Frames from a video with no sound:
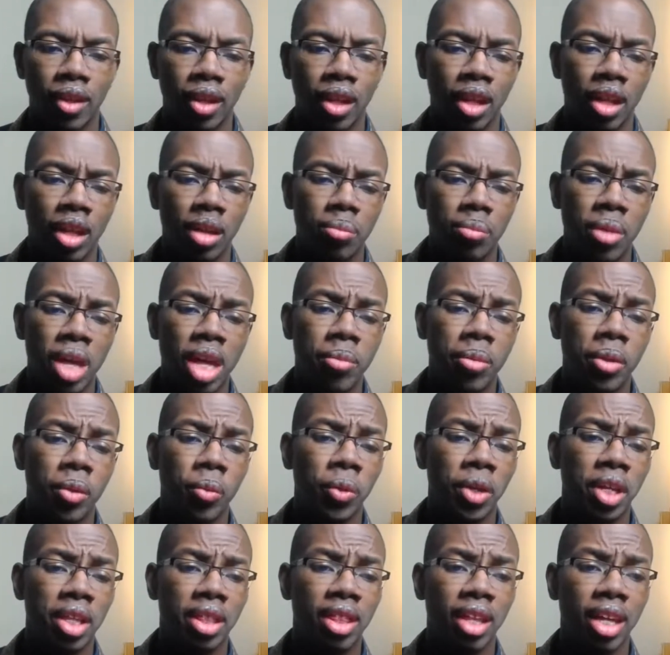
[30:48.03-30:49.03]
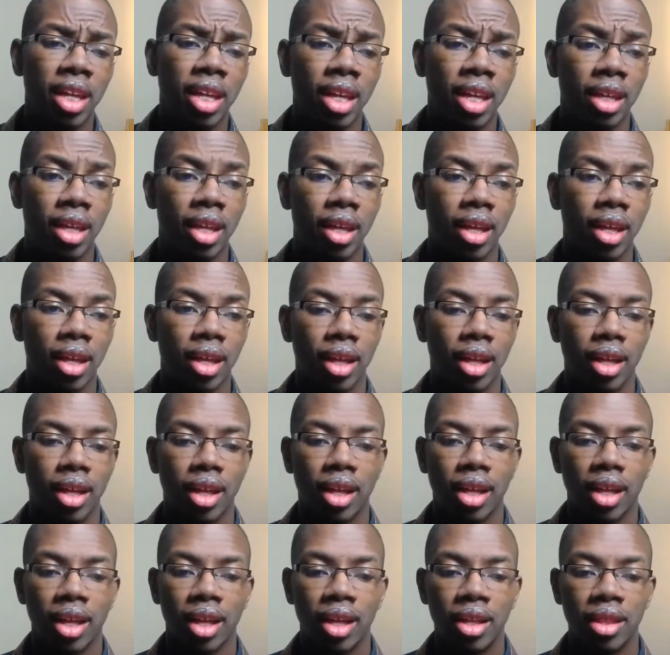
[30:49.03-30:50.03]
Maybe we think
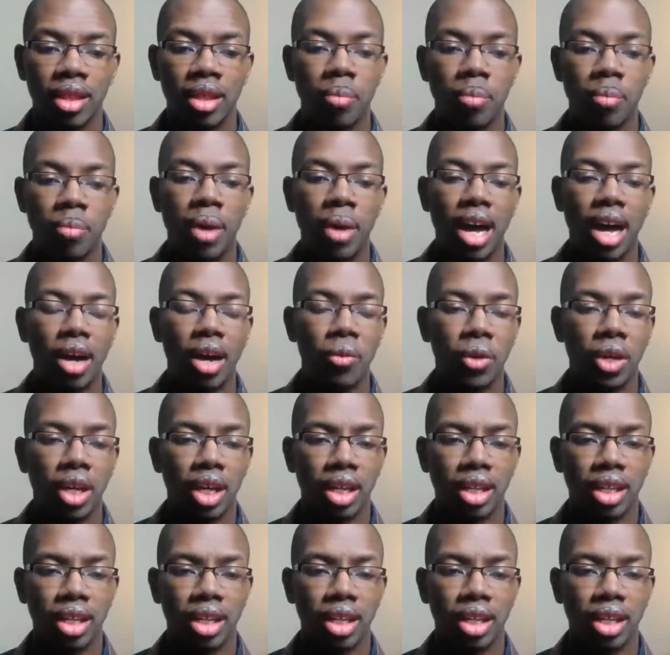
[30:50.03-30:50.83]
the bowing